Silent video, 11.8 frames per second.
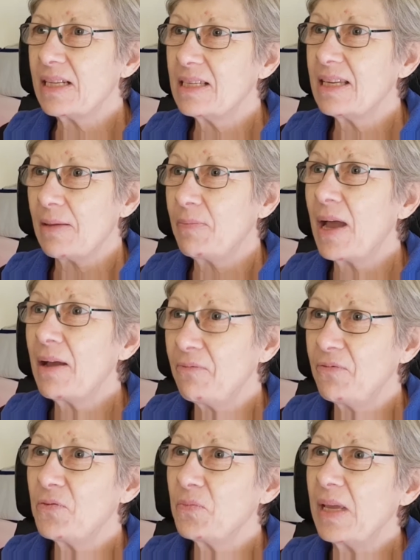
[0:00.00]
step
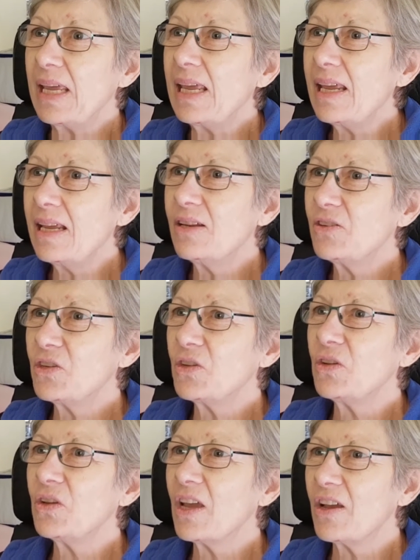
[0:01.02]
up for me
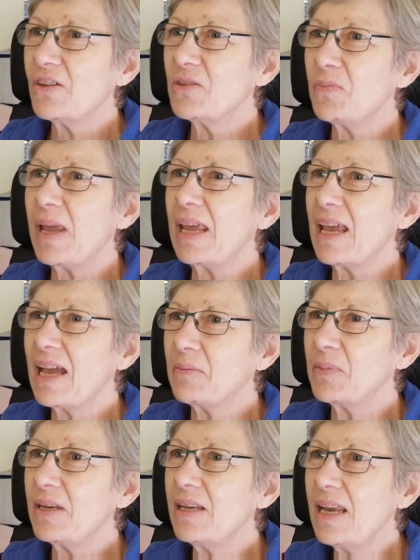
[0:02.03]
to go to
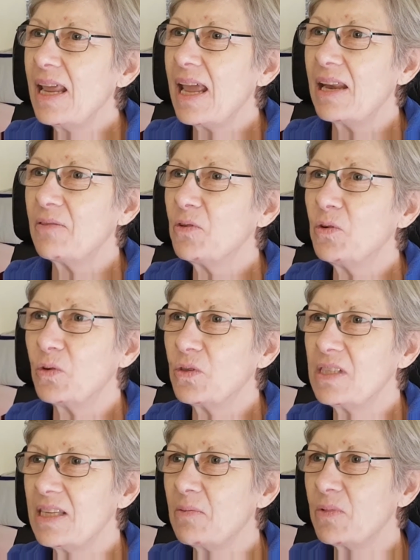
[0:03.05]
Bencubbin, and of
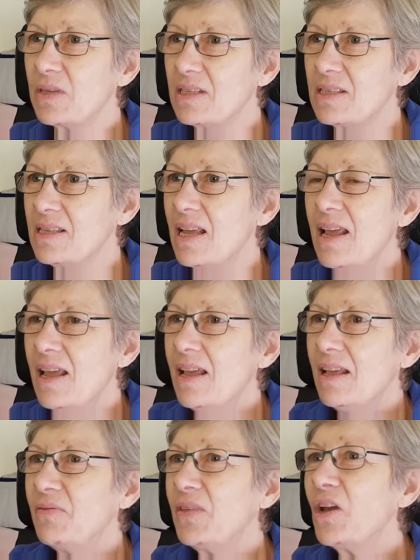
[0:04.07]
course it was
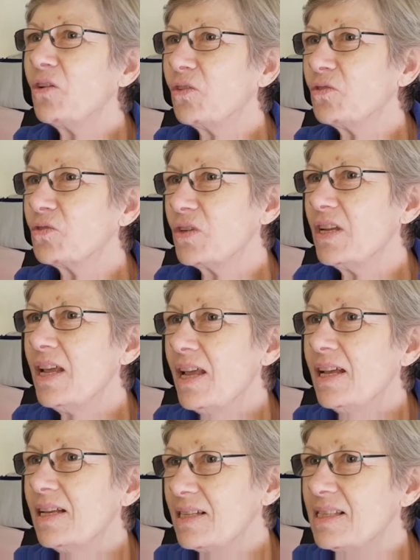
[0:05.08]
the old
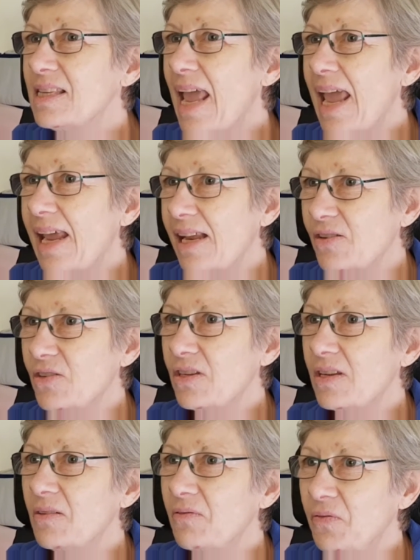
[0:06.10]

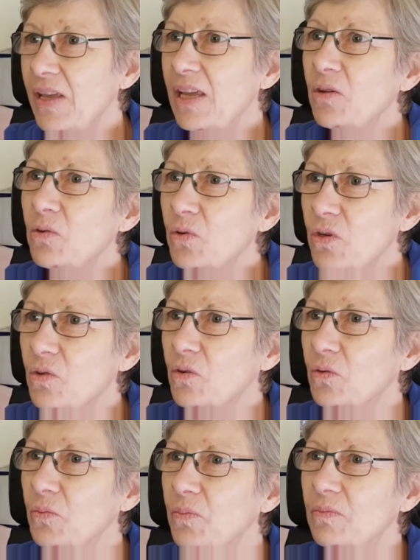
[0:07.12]
sand field
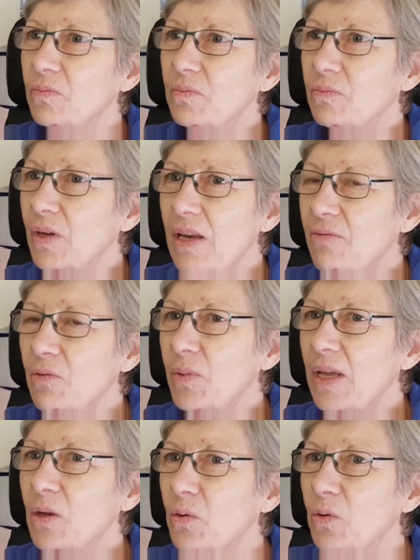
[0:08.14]
or whatever
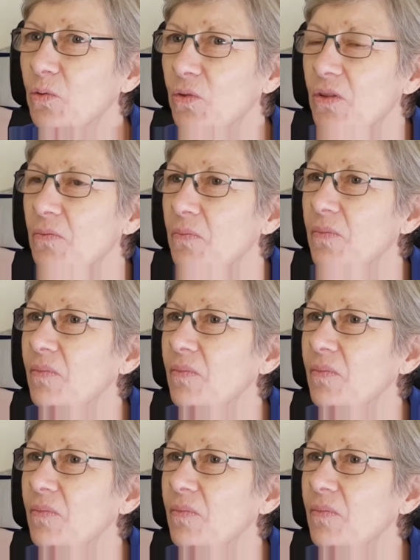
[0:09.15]
we called them.